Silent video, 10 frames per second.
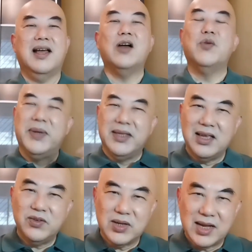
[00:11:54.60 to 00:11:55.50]
I will be
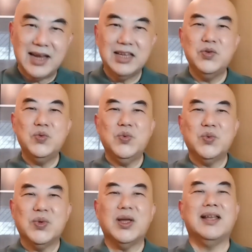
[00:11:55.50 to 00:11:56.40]
there to guide you
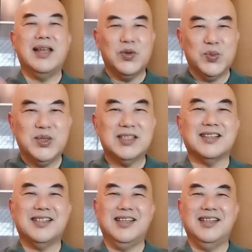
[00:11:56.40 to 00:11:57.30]
and help you
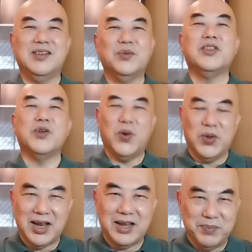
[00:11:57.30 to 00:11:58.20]
succeed with your
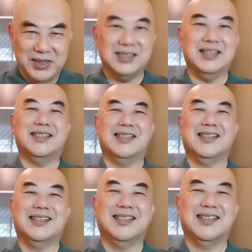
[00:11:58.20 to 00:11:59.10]
online
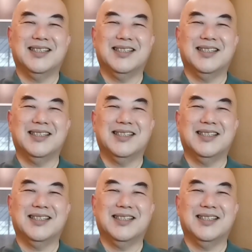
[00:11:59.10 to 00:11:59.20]
business.